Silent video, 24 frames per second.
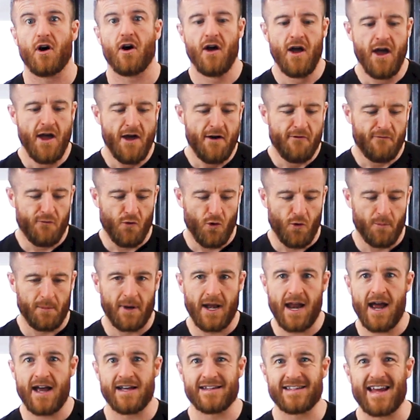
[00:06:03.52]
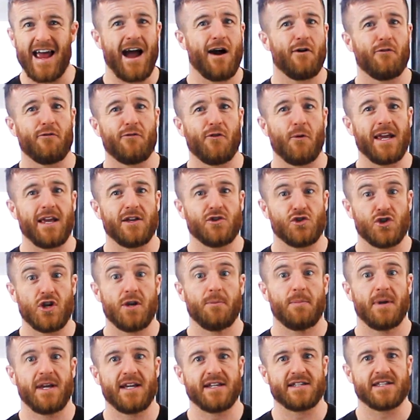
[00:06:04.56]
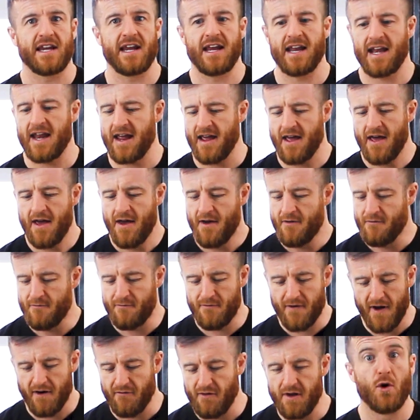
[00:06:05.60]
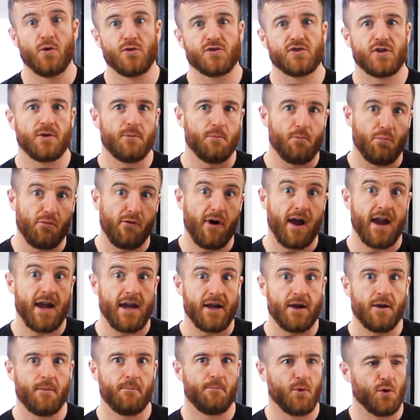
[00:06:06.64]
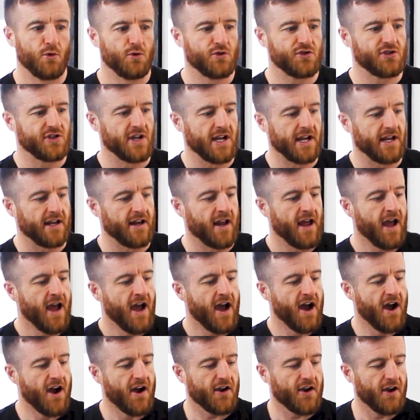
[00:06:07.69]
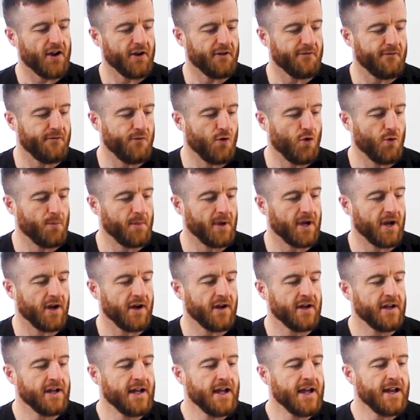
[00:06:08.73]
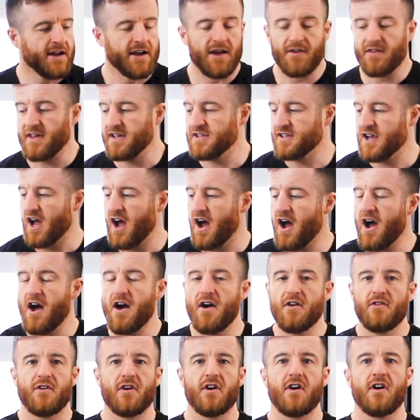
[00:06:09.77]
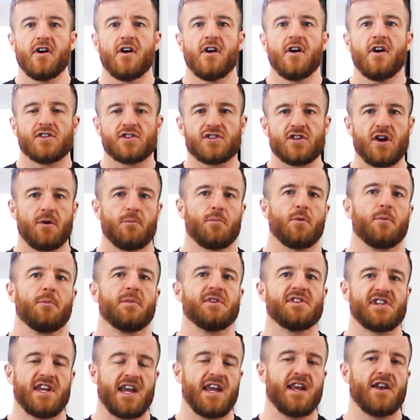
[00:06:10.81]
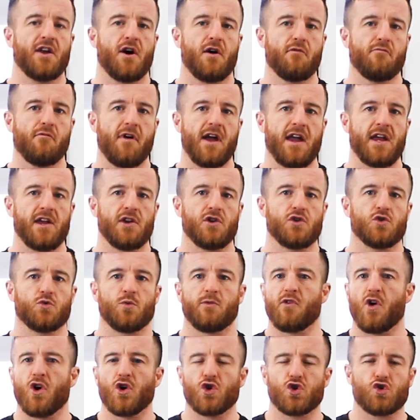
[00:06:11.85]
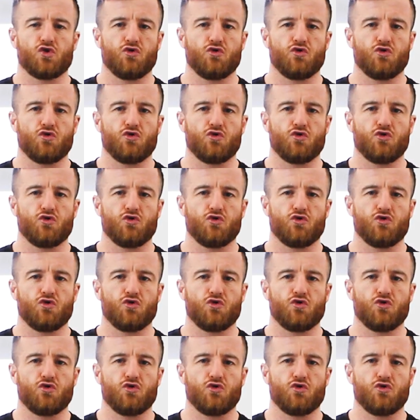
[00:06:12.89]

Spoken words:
our formula has alpha GPC in it, very potent brain boosting kind of formula. Now there's other supplements in our range. We've got a